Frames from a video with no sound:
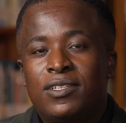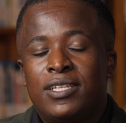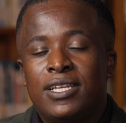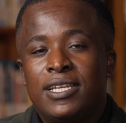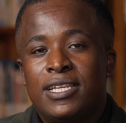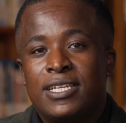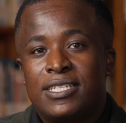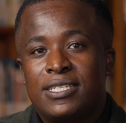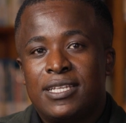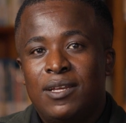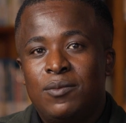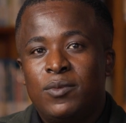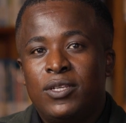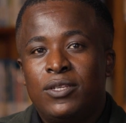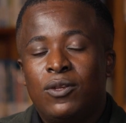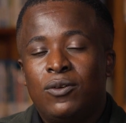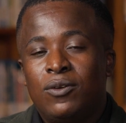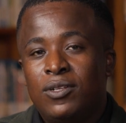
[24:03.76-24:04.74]
will then
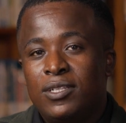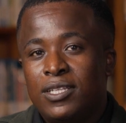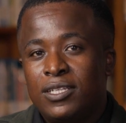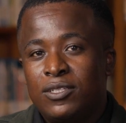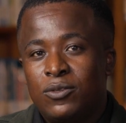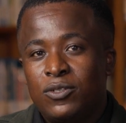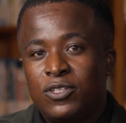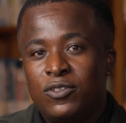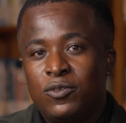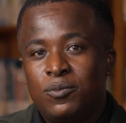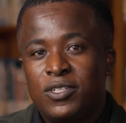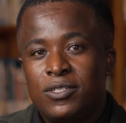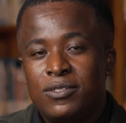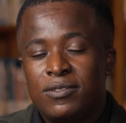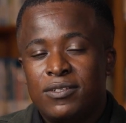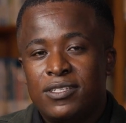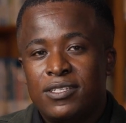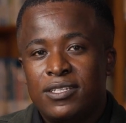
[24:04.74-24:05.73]
examine all the
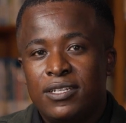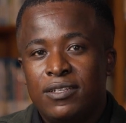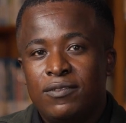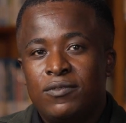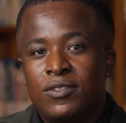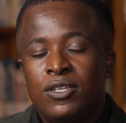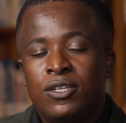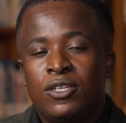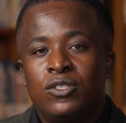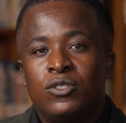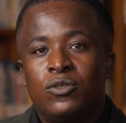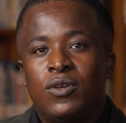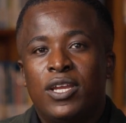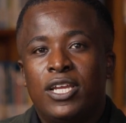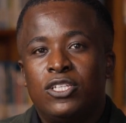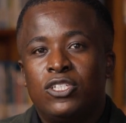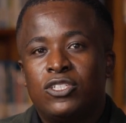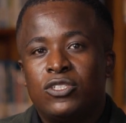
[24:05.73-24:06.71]
documents received
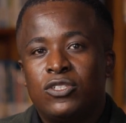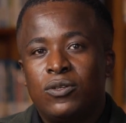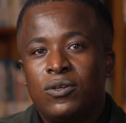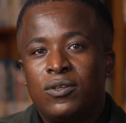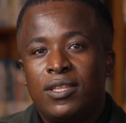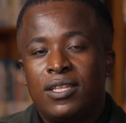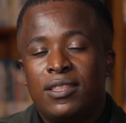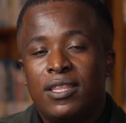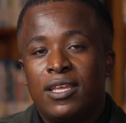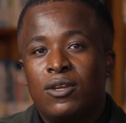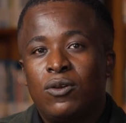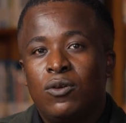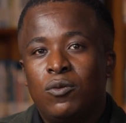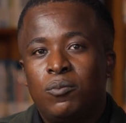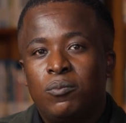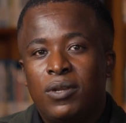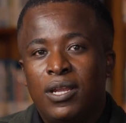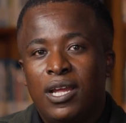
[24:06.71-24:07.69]
to ensure that they
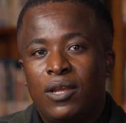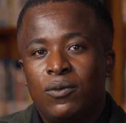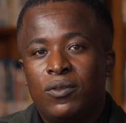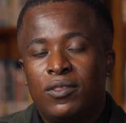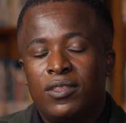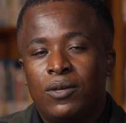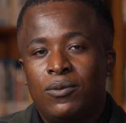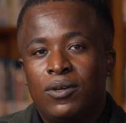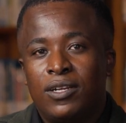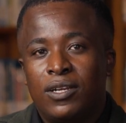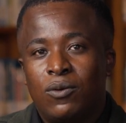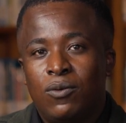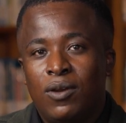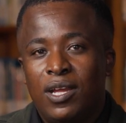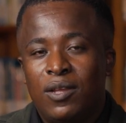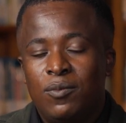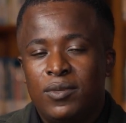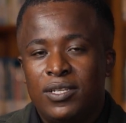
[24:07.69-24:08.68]
comply with our
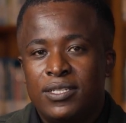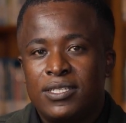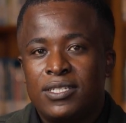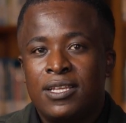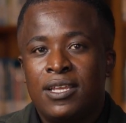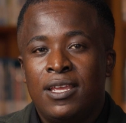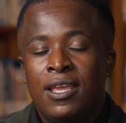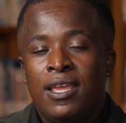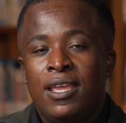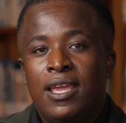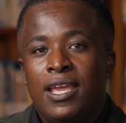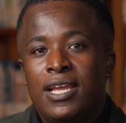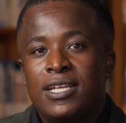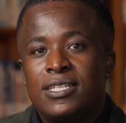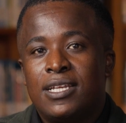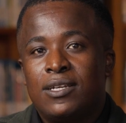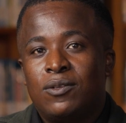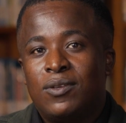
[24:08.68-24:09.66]
requirements
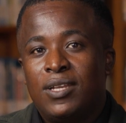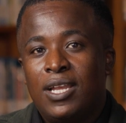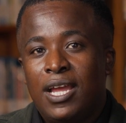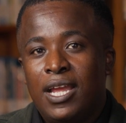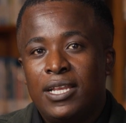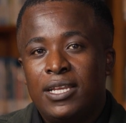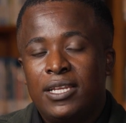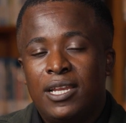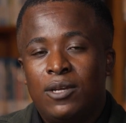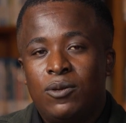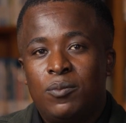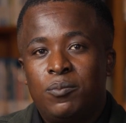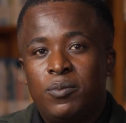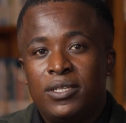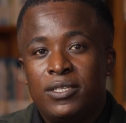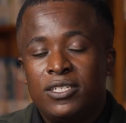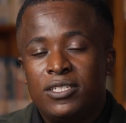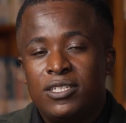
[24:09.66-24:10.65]
as outlined in our
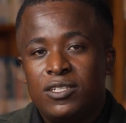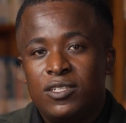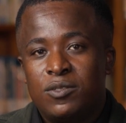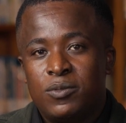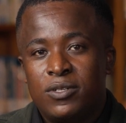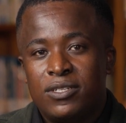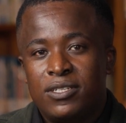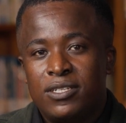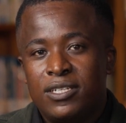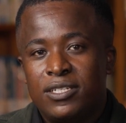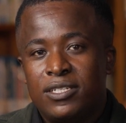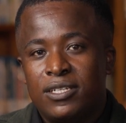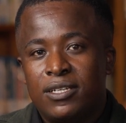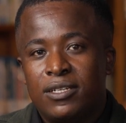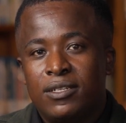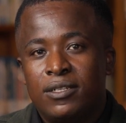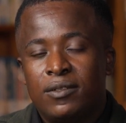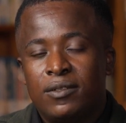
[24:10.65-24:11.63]
petitions procedure.